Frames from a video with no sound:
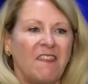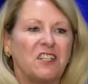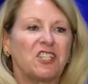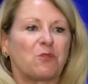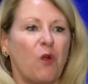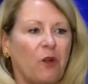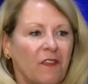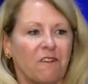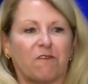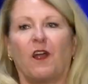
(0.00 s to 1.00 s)
and they just wrote
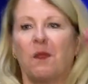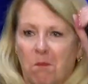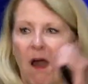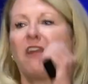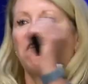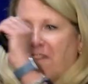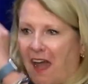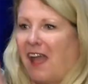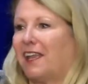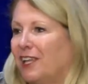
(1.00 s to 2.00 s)
on the front,
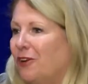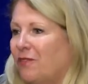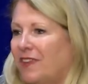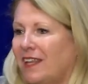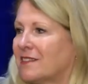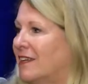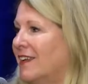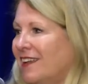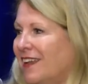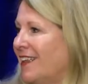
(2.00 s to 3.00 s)
modify. You know, that's,
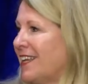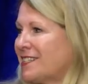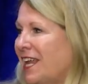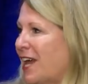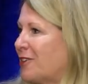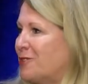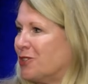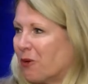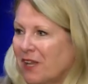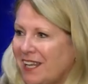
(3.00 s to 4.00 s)
that's not how you
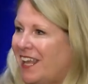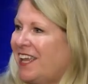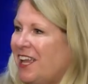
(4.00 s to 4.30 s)
do it,